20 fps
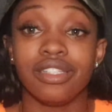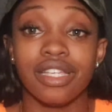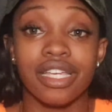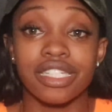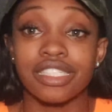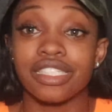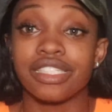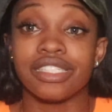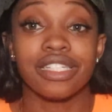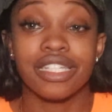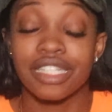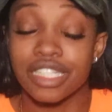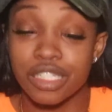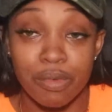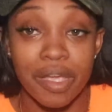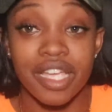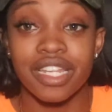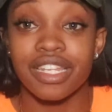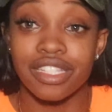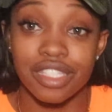is
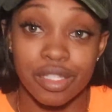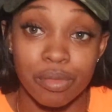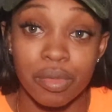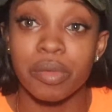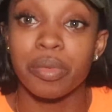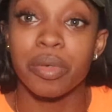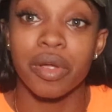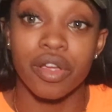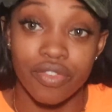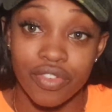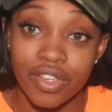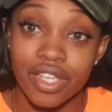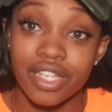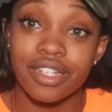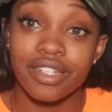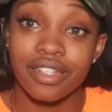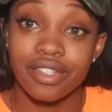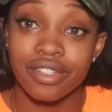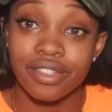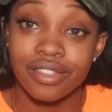expected to be
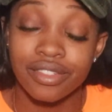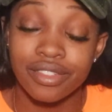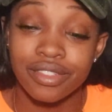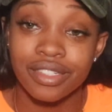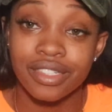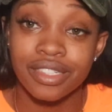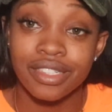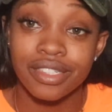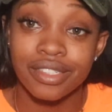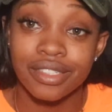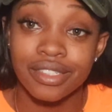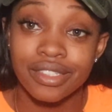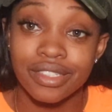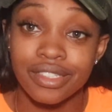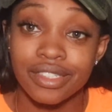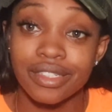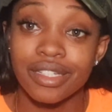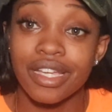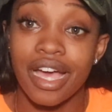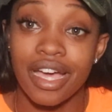perfect.
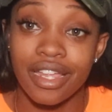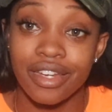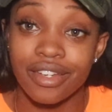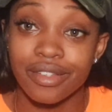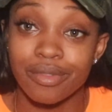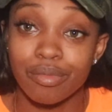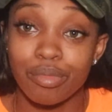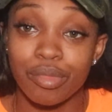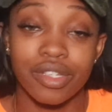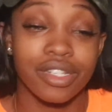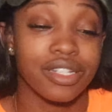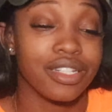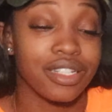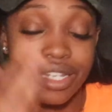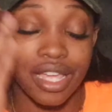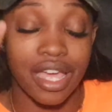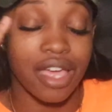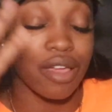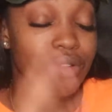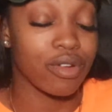Kind of. But
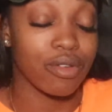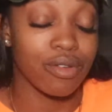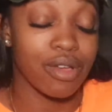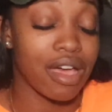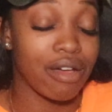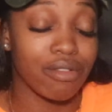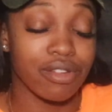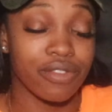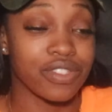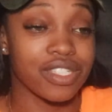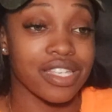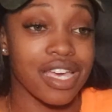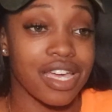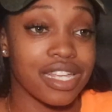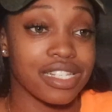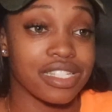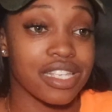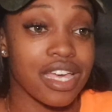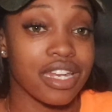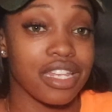I don't know. I don't even see how
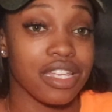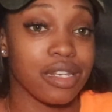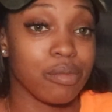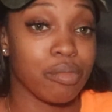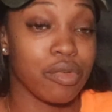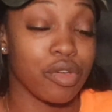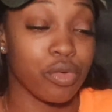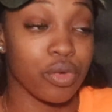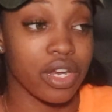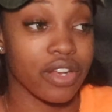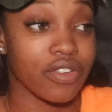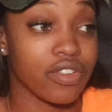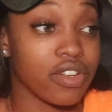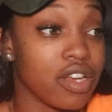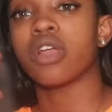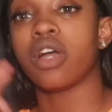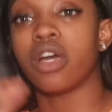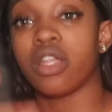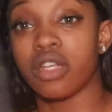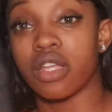that's tied in. But whatever.
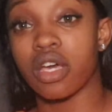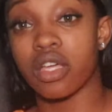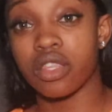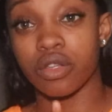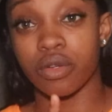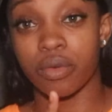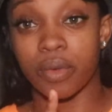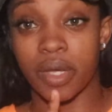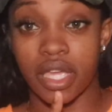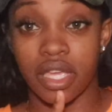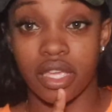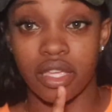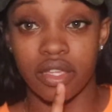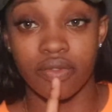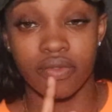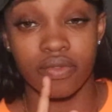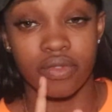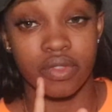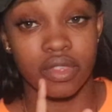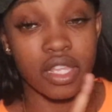Another way
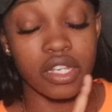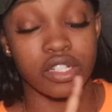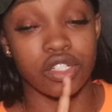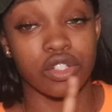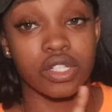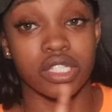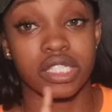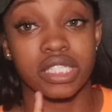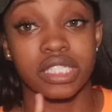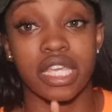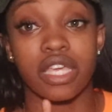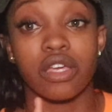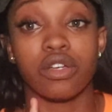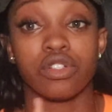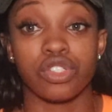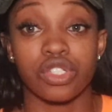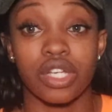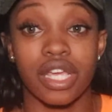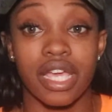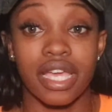that you can stay
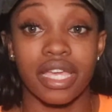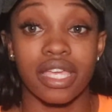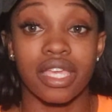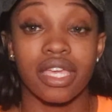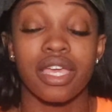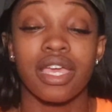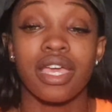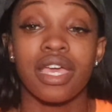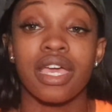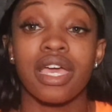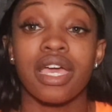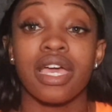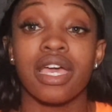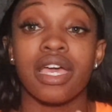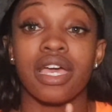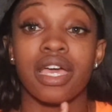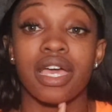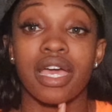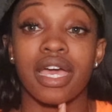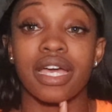on track
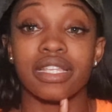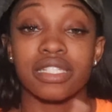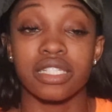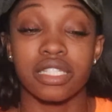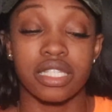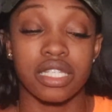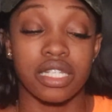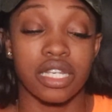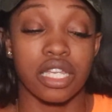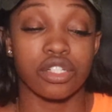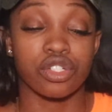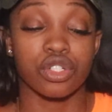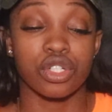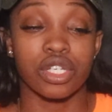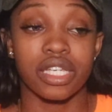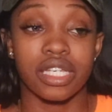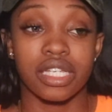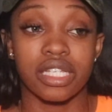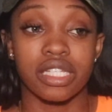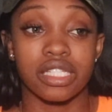as a teenager
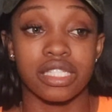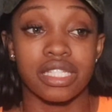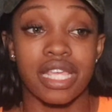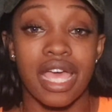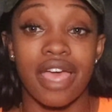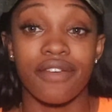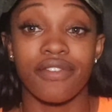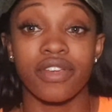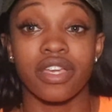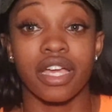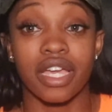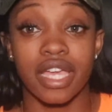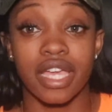is having